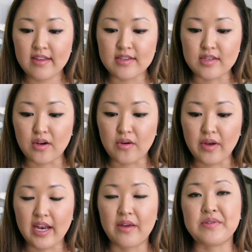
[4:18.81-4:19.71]
So,
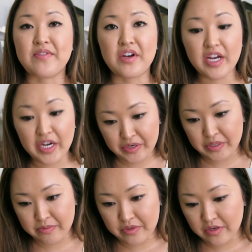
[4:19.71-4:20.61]
and I was very
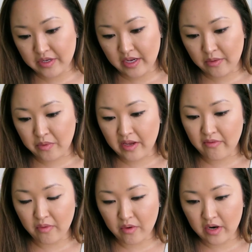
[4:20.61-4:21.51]
irritable in week
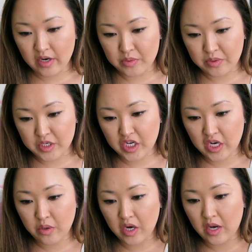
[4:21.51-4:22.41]
4 is what
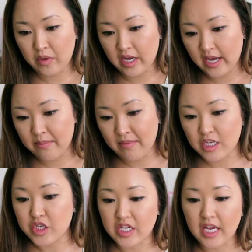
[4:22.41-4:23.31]
I
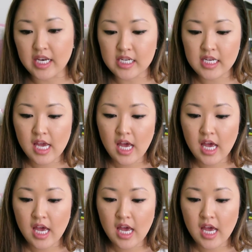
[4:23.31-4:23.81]
mentioned.